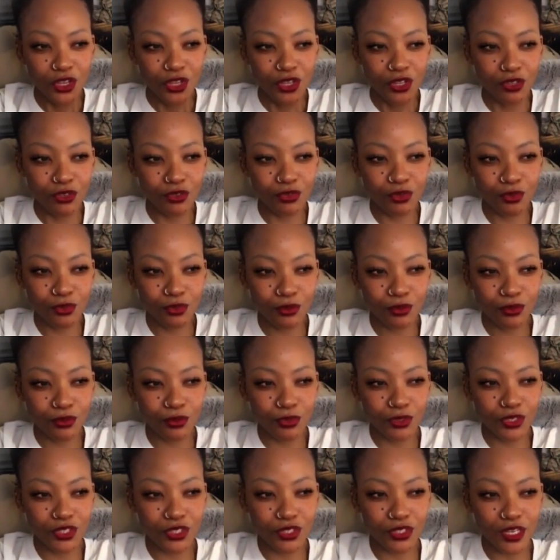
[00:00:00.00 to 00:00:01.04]
you know,
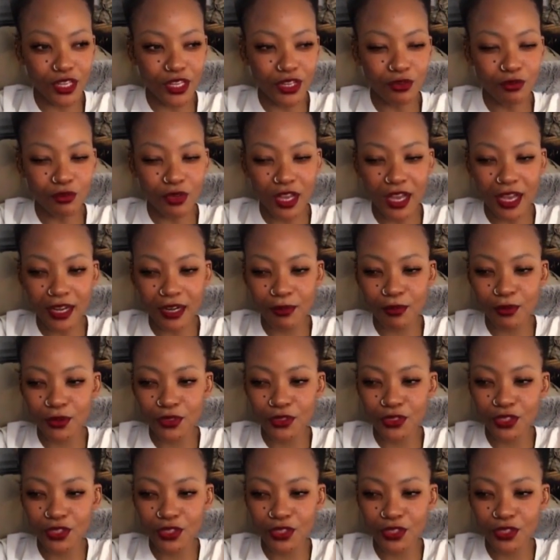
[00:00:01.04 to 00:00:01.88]
Kineilu, Karabo,